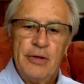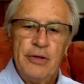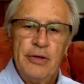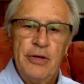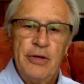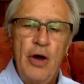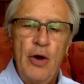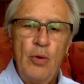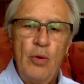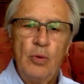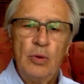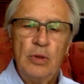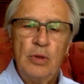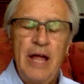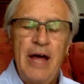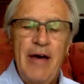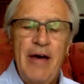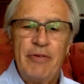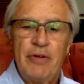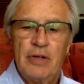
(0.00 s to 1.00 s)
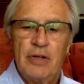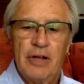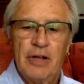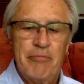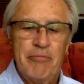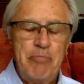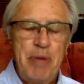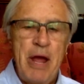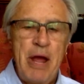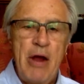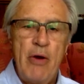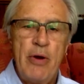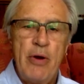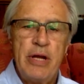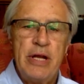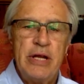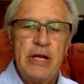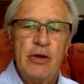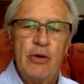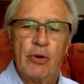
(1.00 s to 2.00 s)
no level of
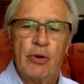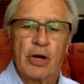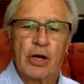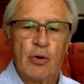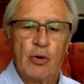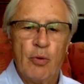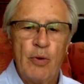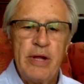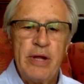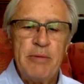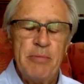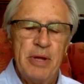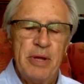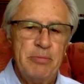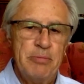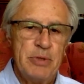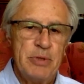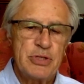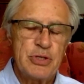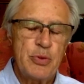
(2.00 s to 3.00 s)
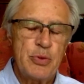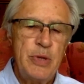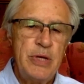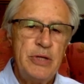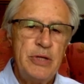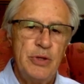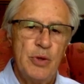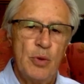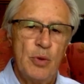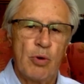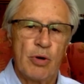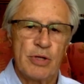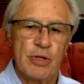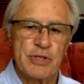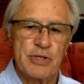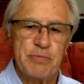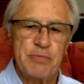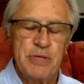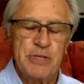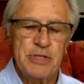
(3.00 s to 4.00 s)
parity or agreement between the
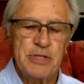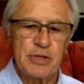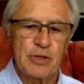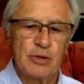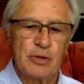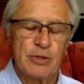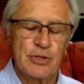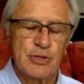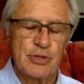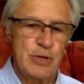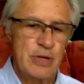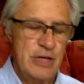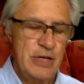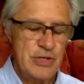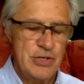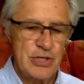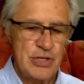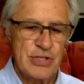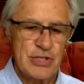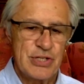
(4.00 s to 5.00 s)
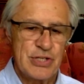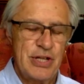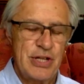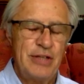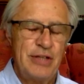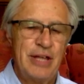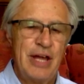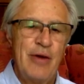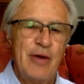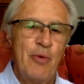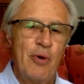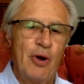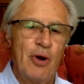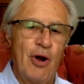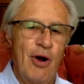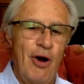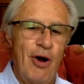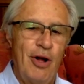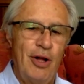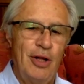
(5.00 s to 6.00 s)
world's mystical traditions, that they were
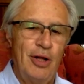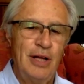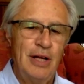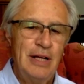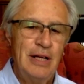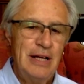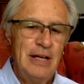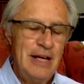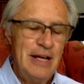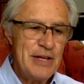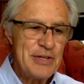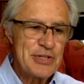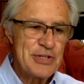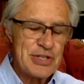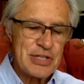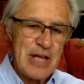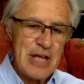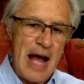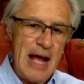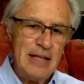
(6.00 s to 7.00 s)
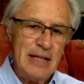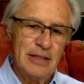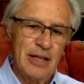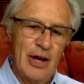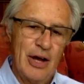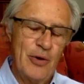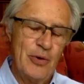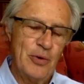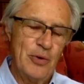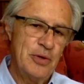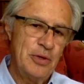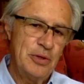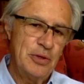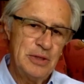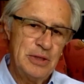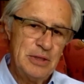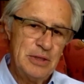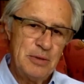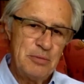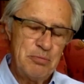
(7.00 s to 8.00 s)
all siloed
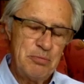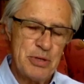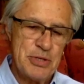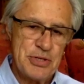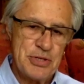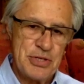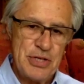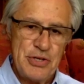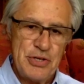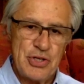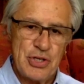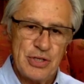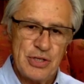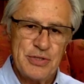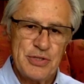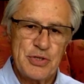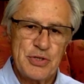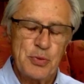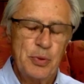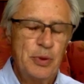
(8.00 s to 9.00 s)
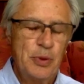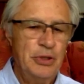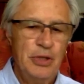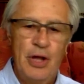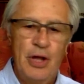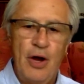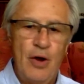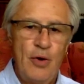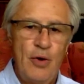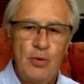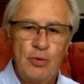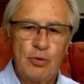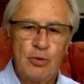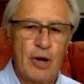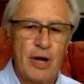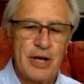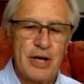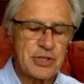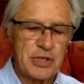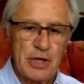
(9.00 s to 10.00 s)
positions with no
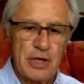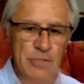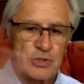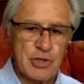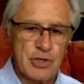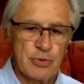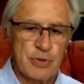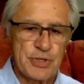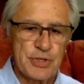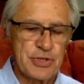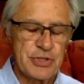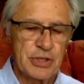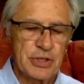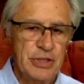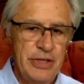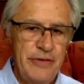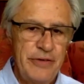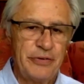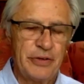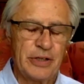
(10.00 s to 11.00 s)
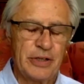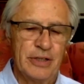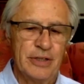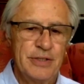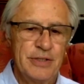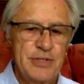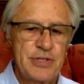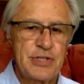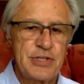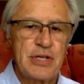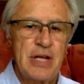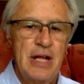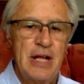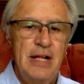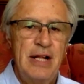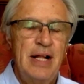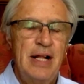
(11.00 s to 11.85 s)
cross cultural significance.